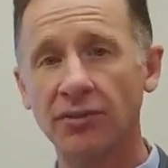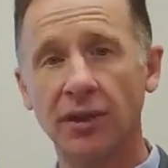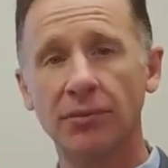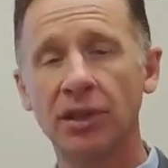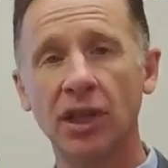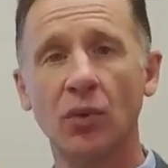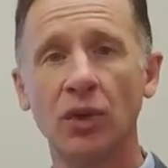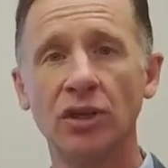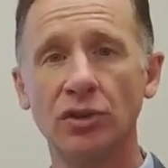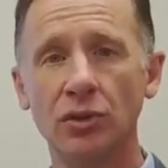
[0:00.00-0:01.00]
something that
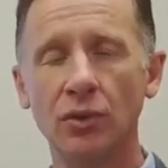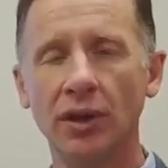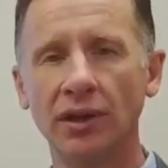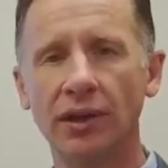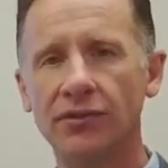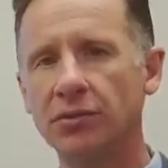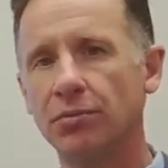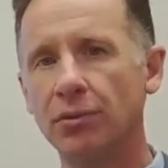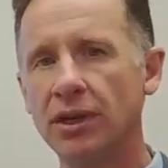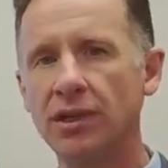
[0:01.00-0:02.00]
we do and lives and
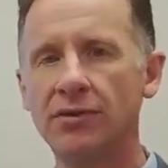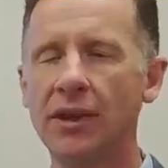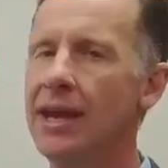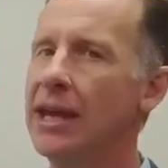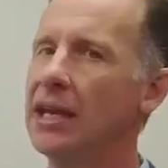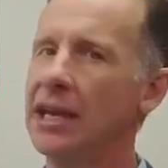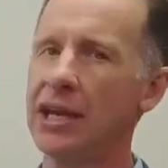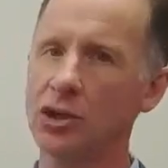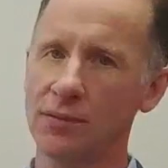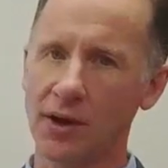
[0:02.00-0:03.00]
breathes in
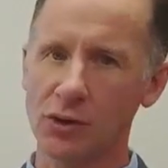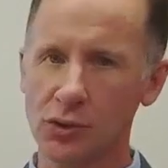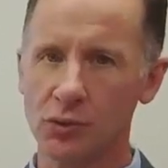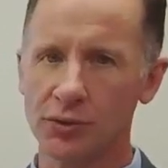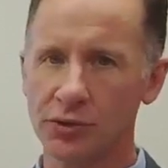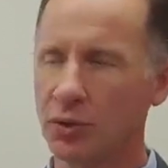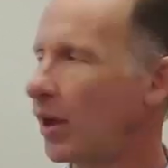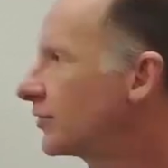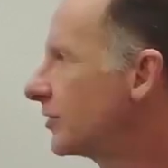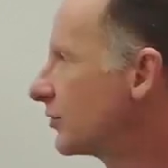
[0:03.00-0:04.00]
each of our schools
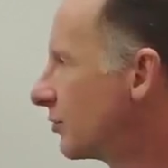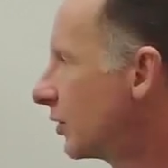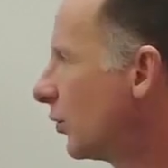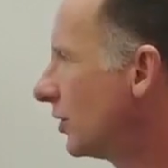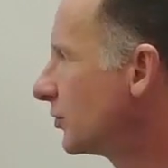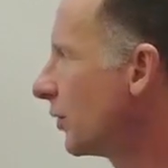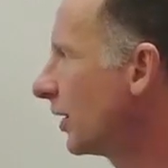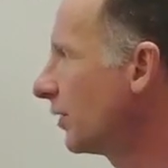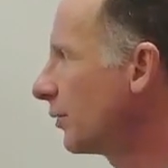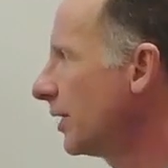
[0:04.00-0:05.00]
across District
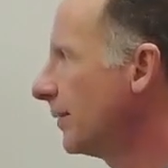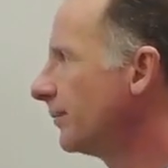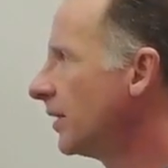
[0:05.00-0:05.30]
123.